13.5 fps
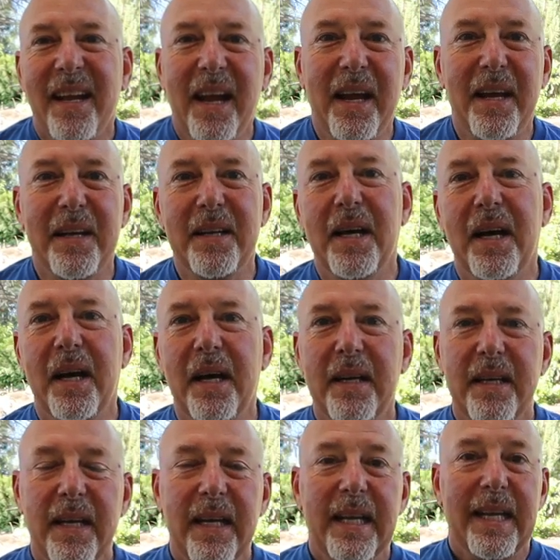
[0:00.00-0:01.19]
And uh,
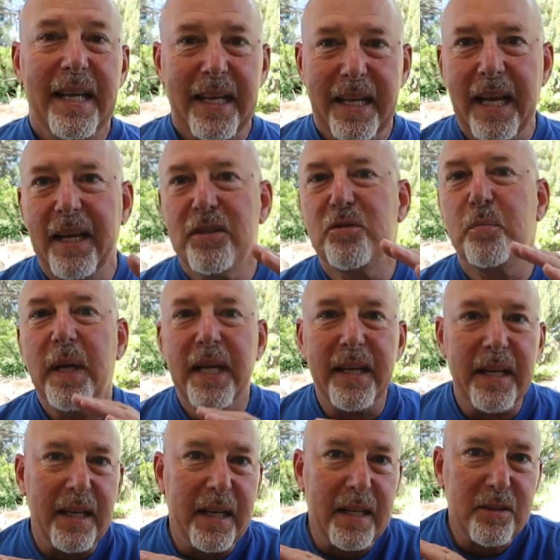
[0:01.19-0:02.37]
it has been
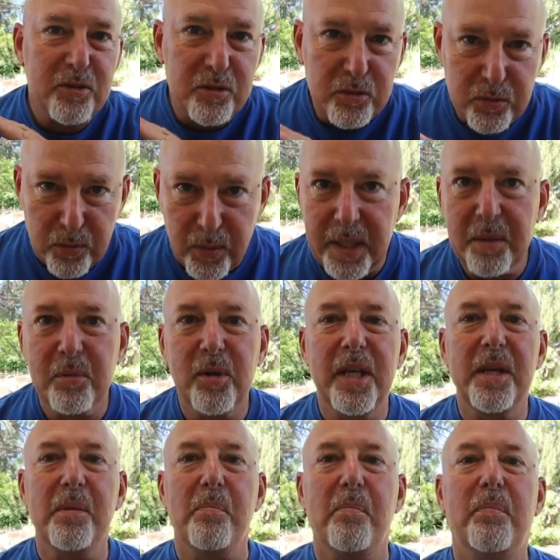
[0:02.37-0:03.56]
an
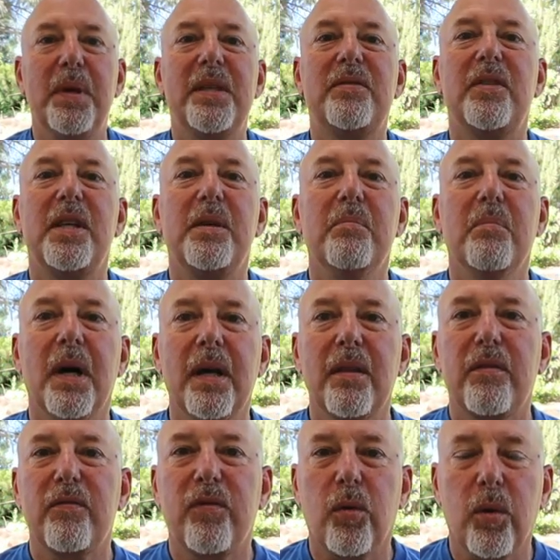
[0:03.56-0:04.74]
extremely busy
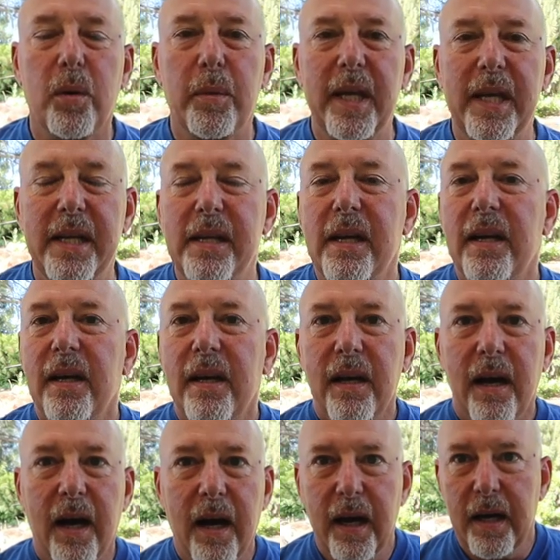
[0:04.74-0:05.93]
month for me
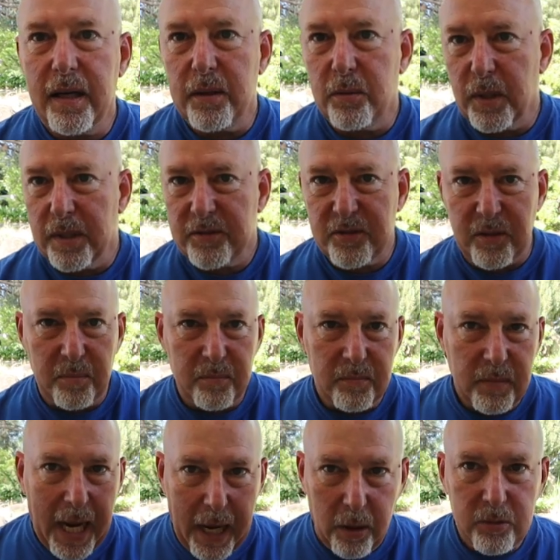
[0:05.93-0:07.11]
uh, with
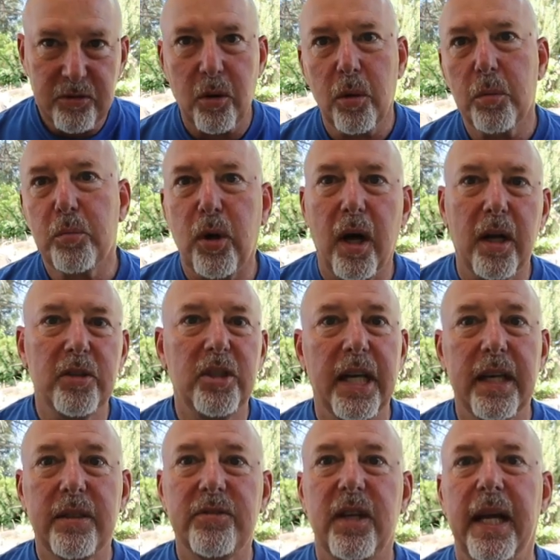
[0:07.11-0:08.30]
some household
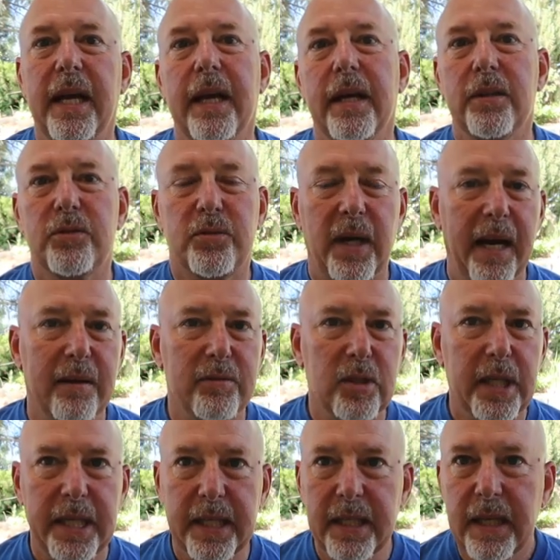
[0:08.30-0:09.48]
projects and
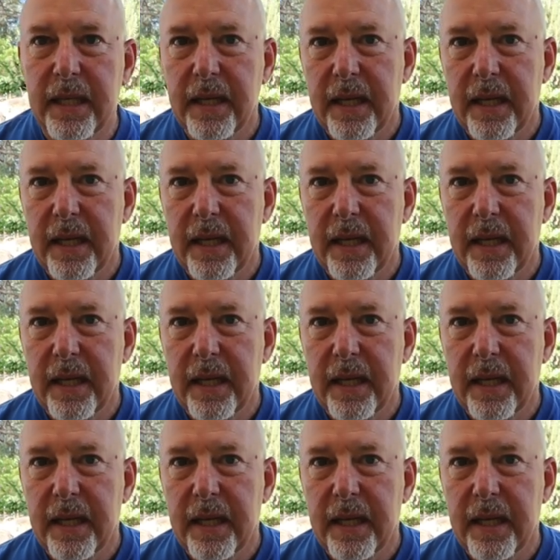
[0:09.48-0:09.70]
traveling